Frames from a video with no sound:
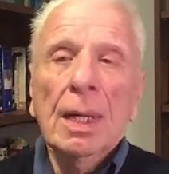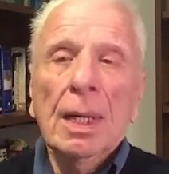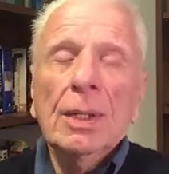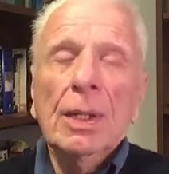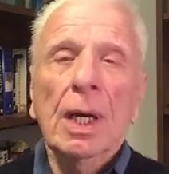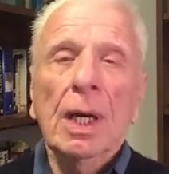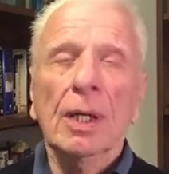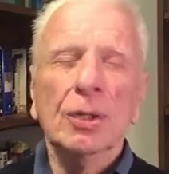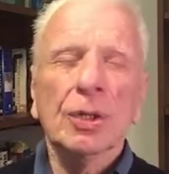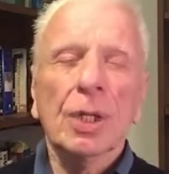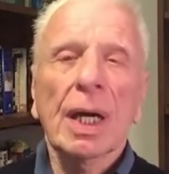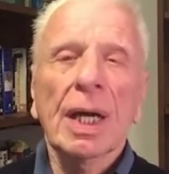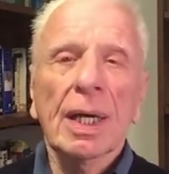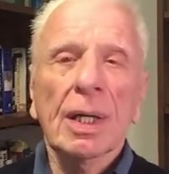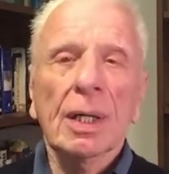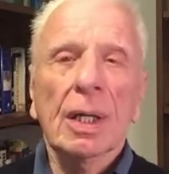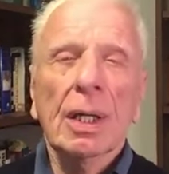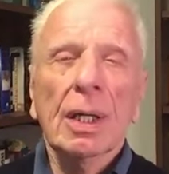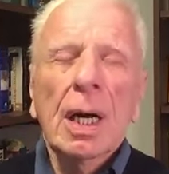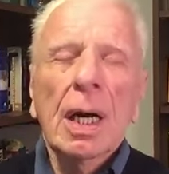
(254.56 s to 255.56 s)
Years
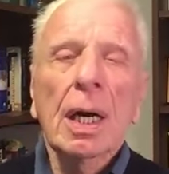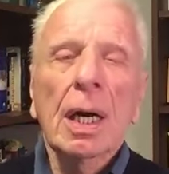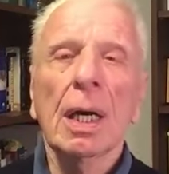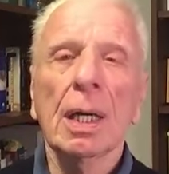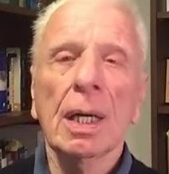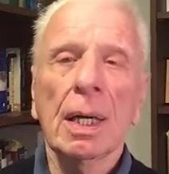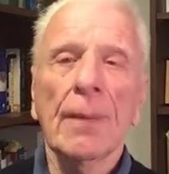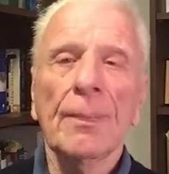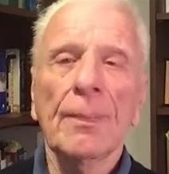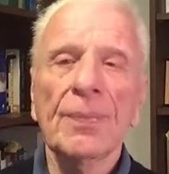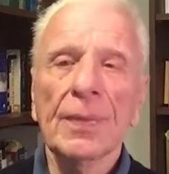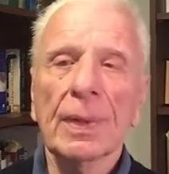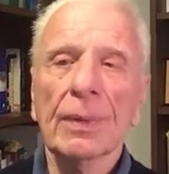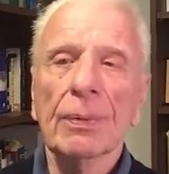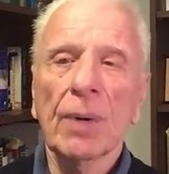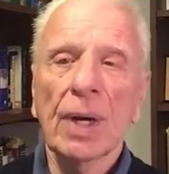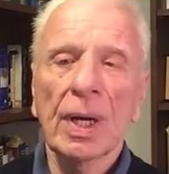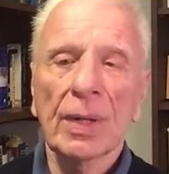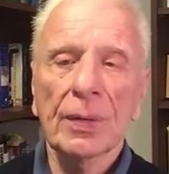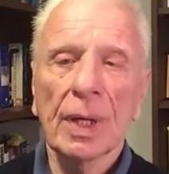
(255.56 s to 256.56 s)
later,
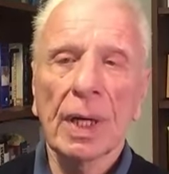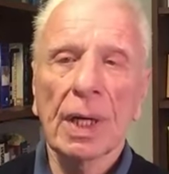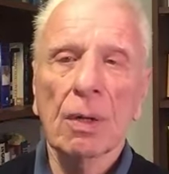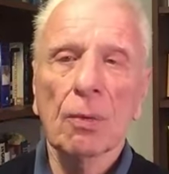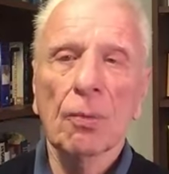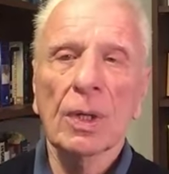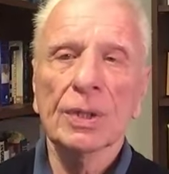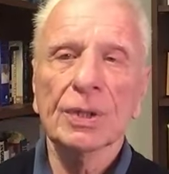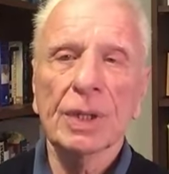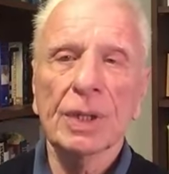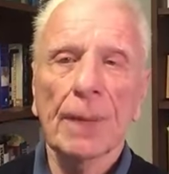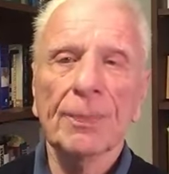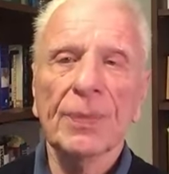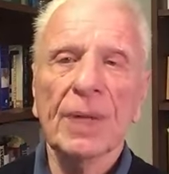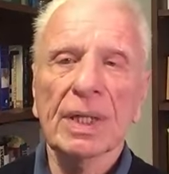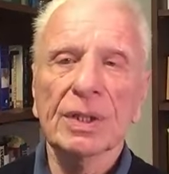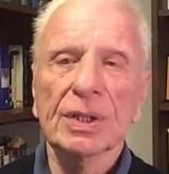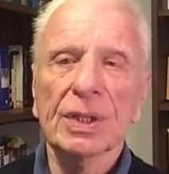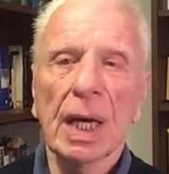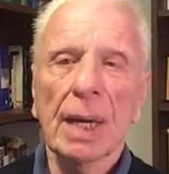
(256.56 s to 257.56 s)
when there was
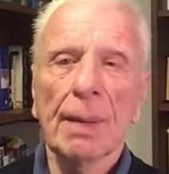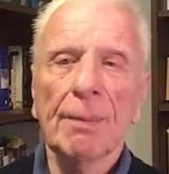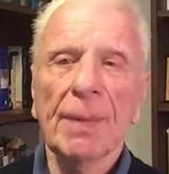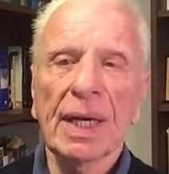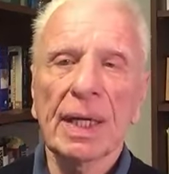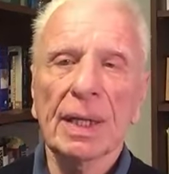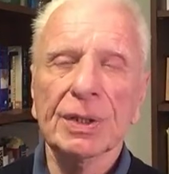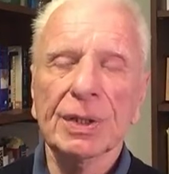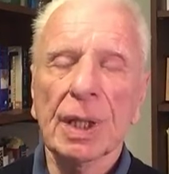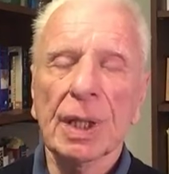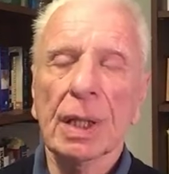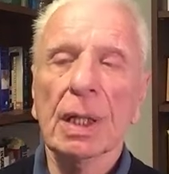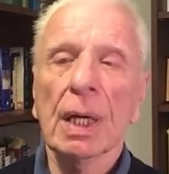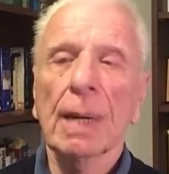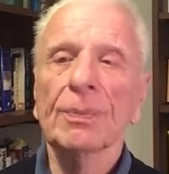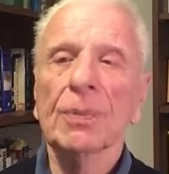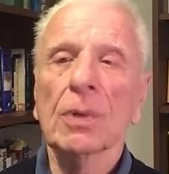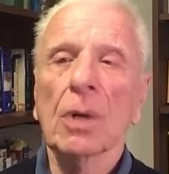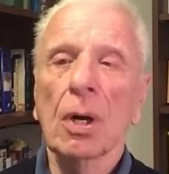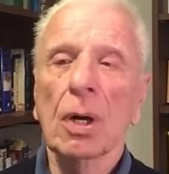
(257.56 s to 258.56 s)
something being set
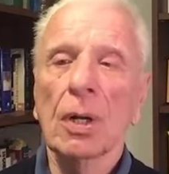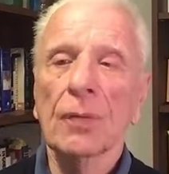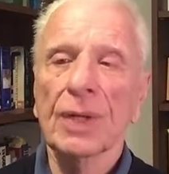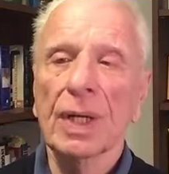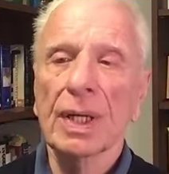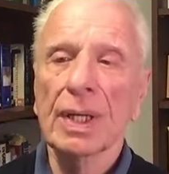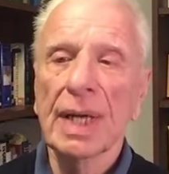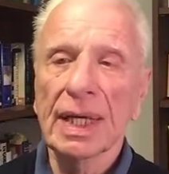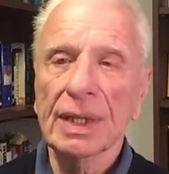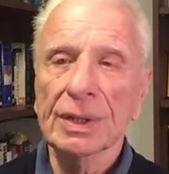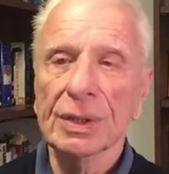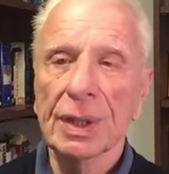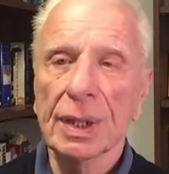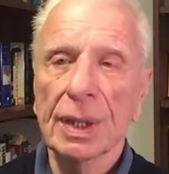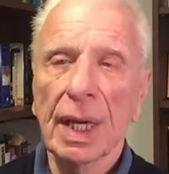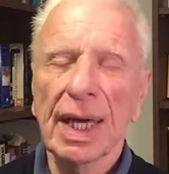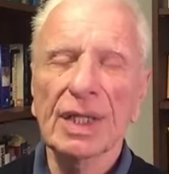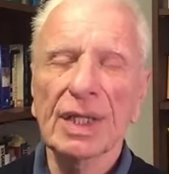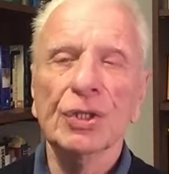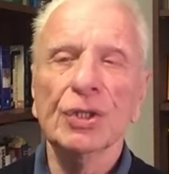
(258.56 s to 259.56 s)
up called the Nixon
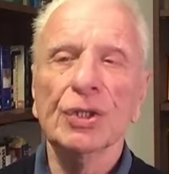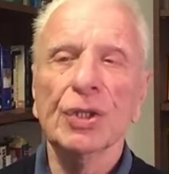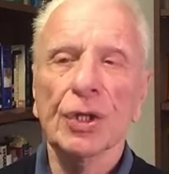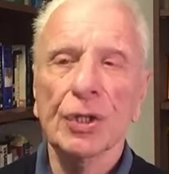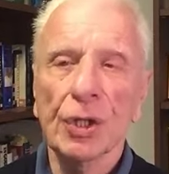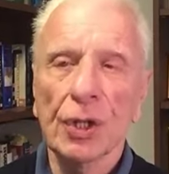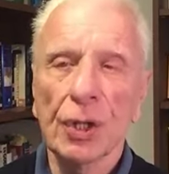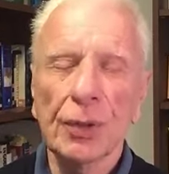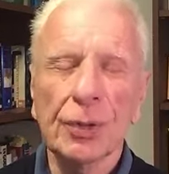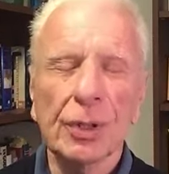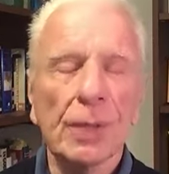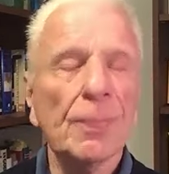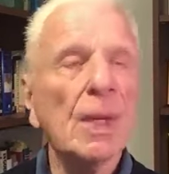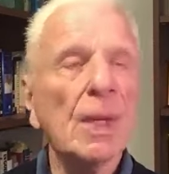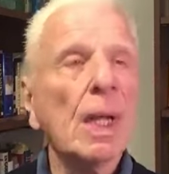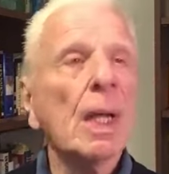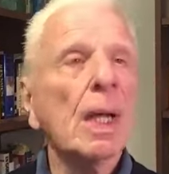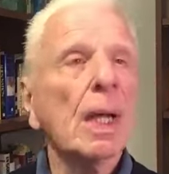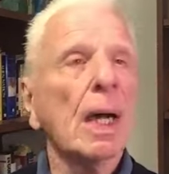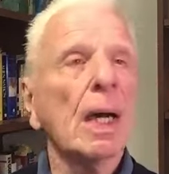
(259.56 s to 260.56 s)
Institute,
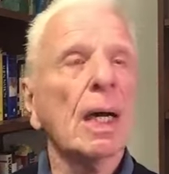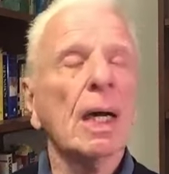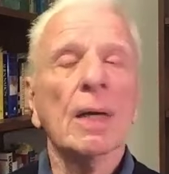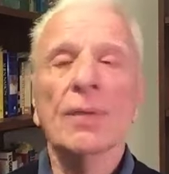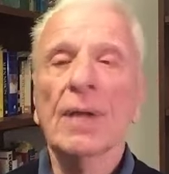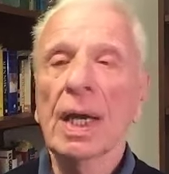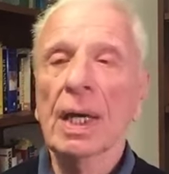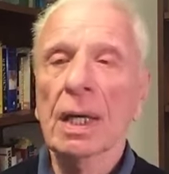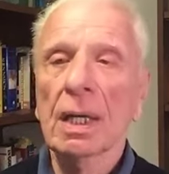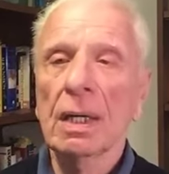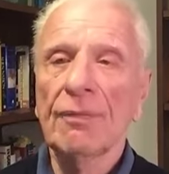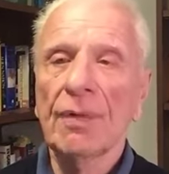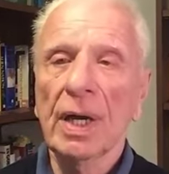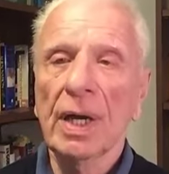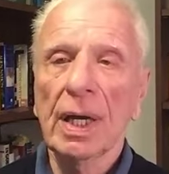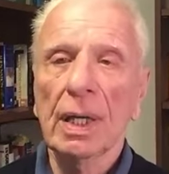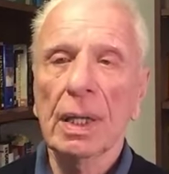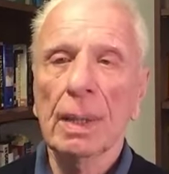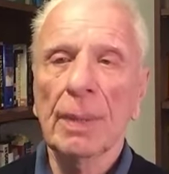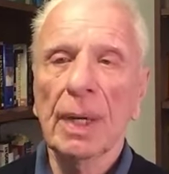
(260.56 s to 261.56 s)
they
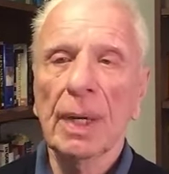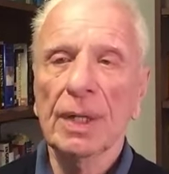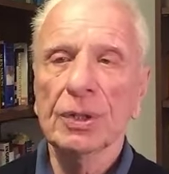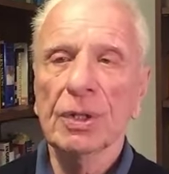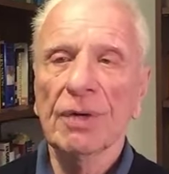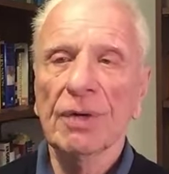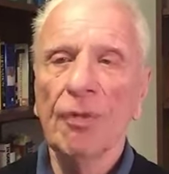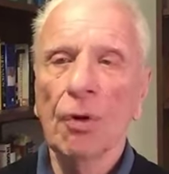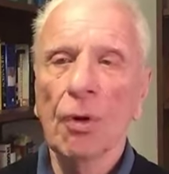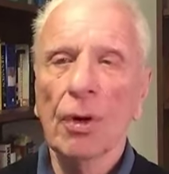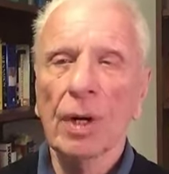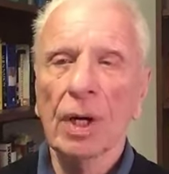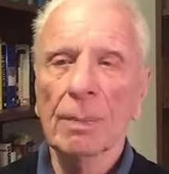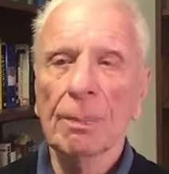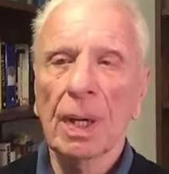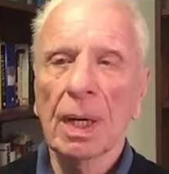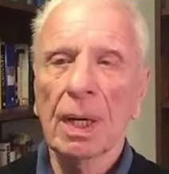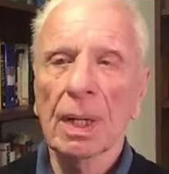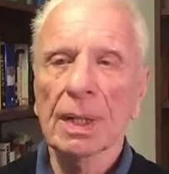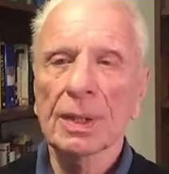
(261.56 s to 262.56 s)
convened a bunch of foreign
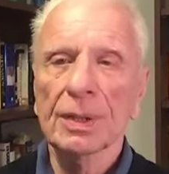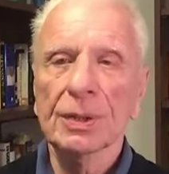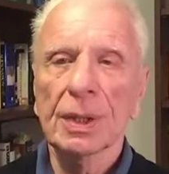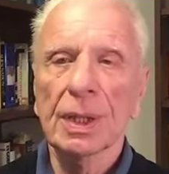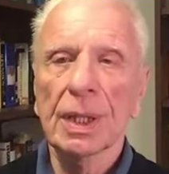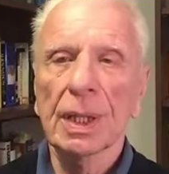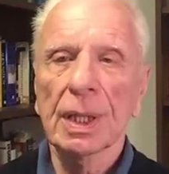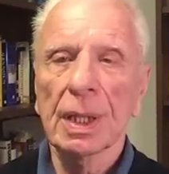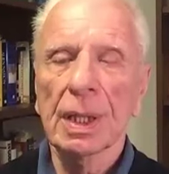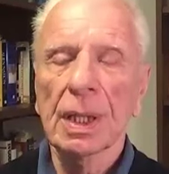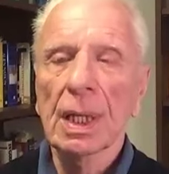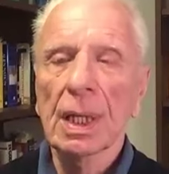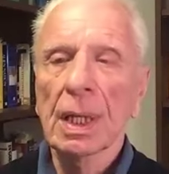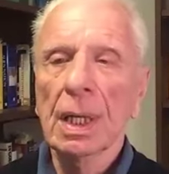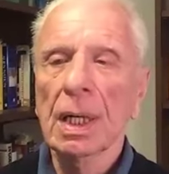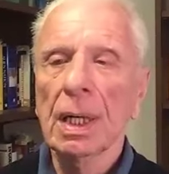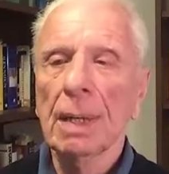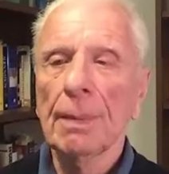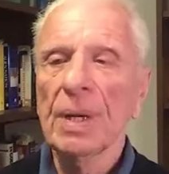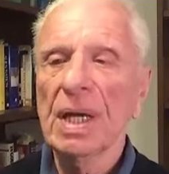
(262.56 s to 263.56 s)
policy
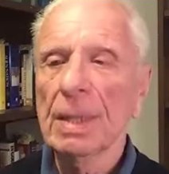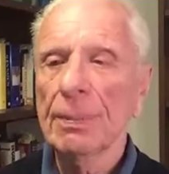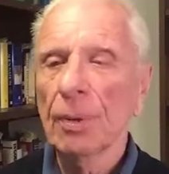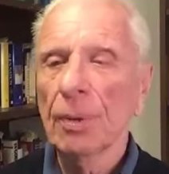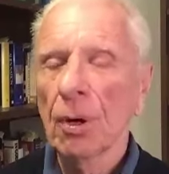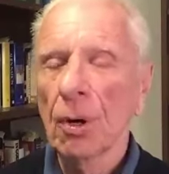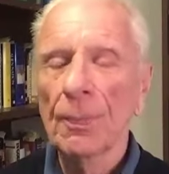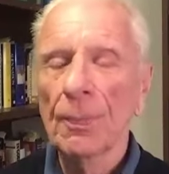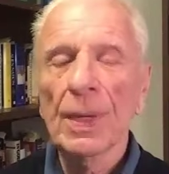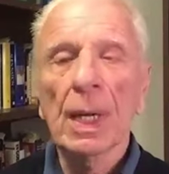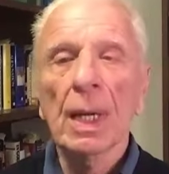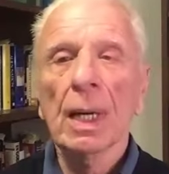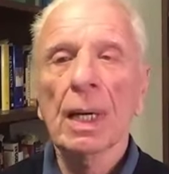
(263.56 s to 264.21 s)
people.